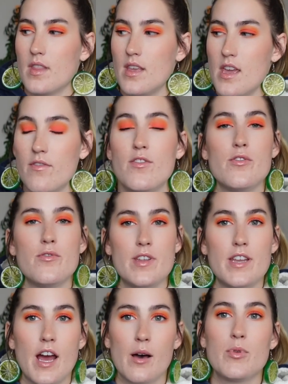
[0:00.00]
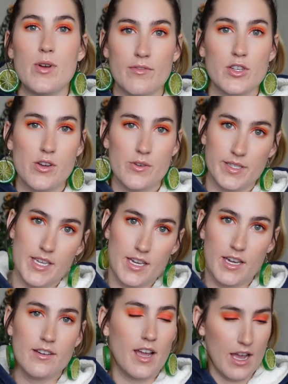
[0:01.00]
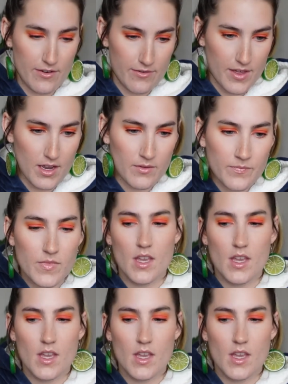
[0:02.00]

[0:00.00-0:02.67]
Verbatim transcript: if you need help, you have to go seek it, kind of thing.